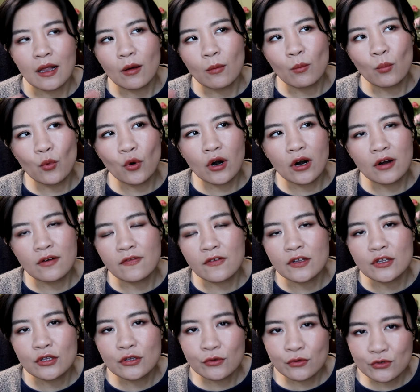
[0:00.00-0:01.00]
more of a
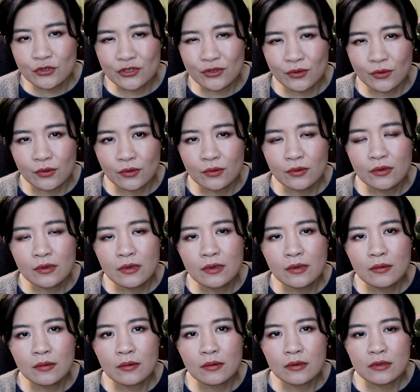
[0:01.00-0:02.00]
neutral
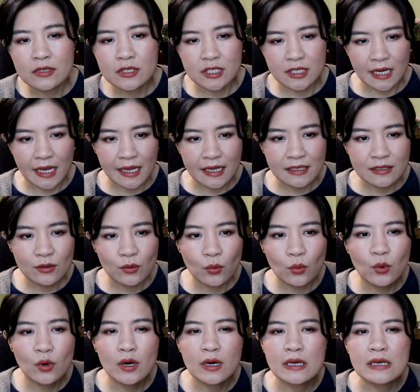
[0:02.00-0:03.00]
shade
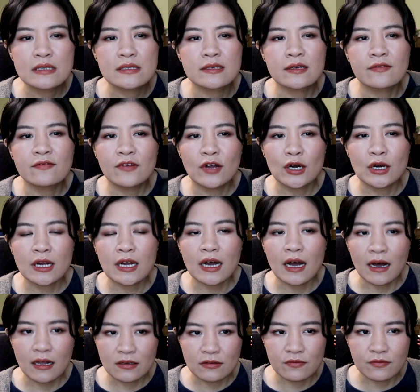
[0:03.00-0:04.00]
or it's a very
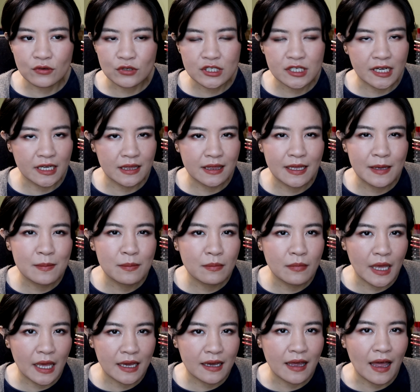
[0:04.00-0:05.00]
colorful shade, they
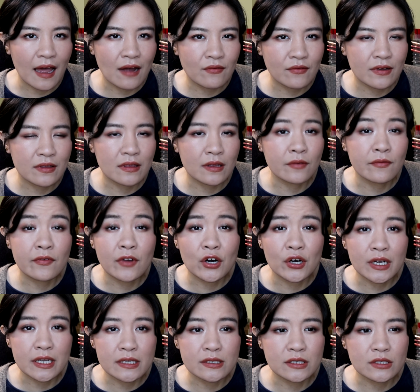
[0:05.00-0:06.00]
make everything
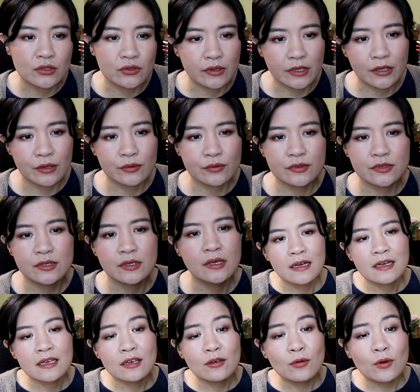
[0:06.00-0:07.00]
very easy to use.
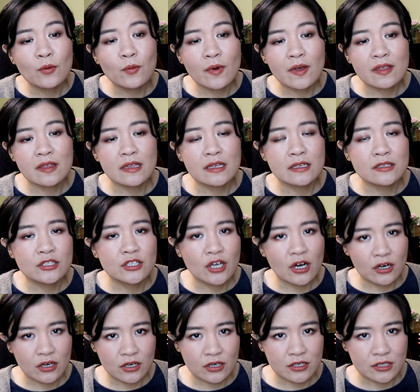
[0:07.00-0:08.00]
Even with the
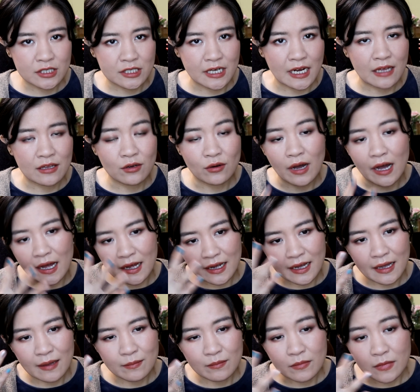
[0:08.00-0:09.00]
darker shadow, I
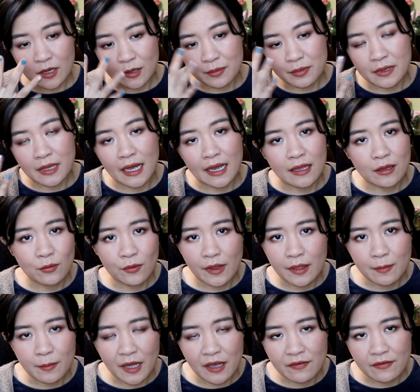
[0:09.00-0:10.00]
can apply it
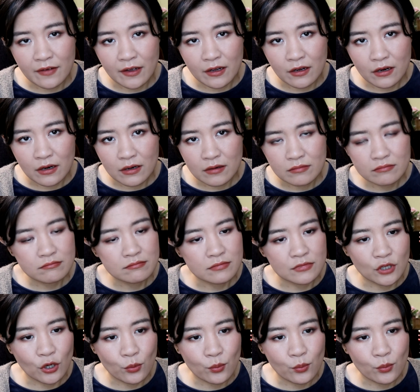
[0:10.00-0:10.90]
with my finger, no